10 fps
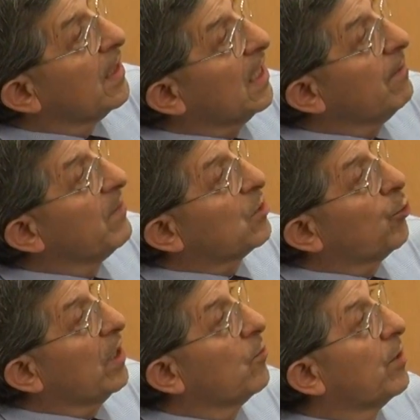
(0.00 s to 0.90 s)
in
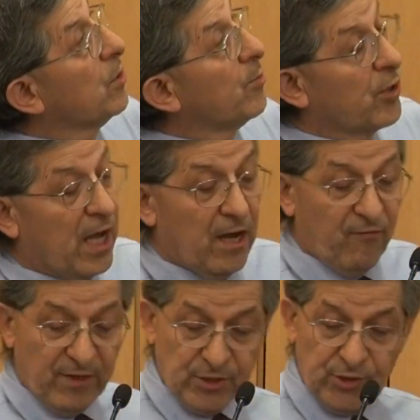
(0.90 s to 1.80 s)
between what you would
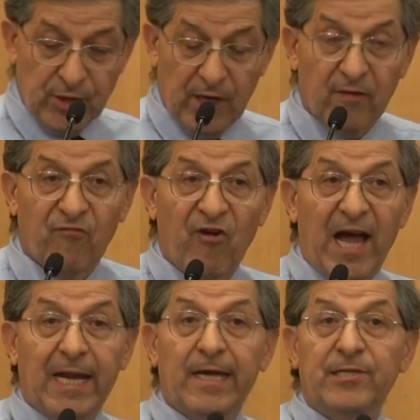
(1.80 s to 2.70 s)
have is
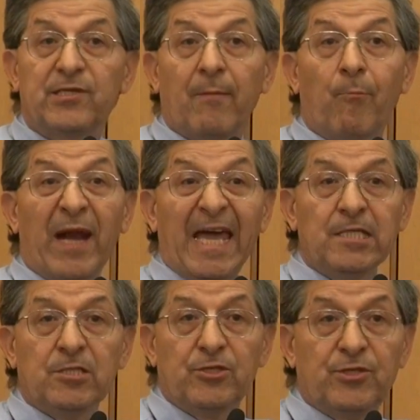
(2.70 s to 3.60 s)
valleys and
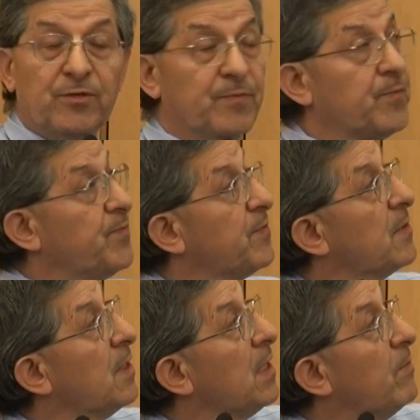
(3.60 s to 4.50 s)
plains.
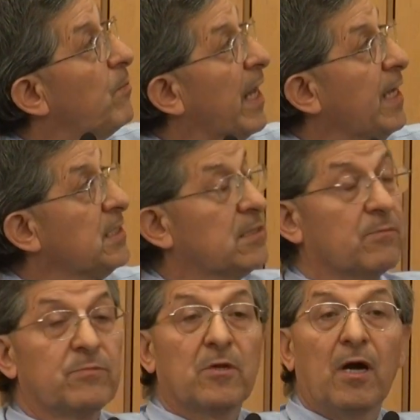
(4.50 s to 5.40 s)
Plains
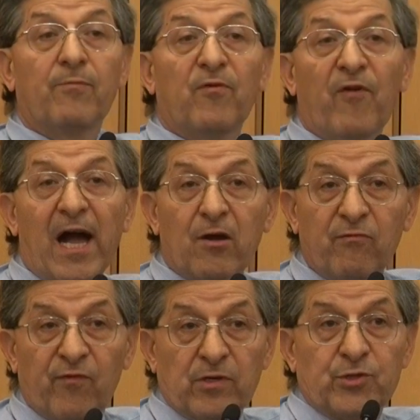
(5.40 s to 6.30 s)
on top of
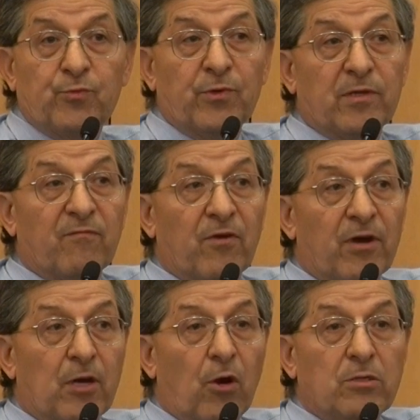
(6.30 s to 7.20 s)
aquifers with a
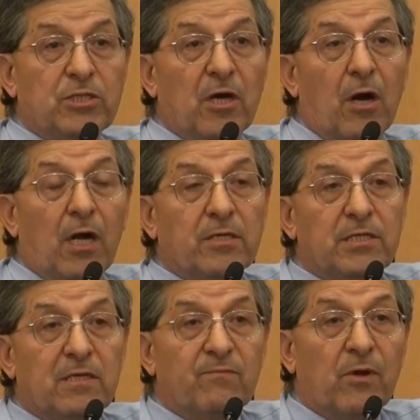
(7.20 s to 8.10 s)
very old
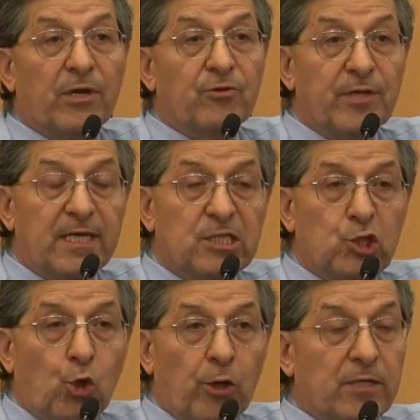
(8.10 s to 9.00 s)
geology, very unique
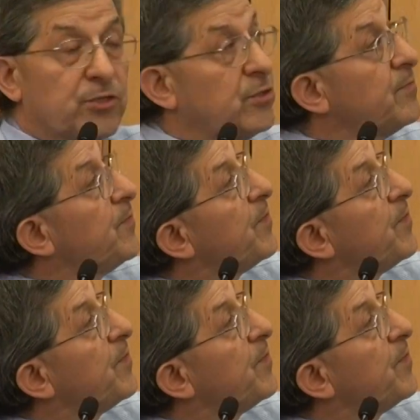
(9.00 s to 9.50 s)
soils.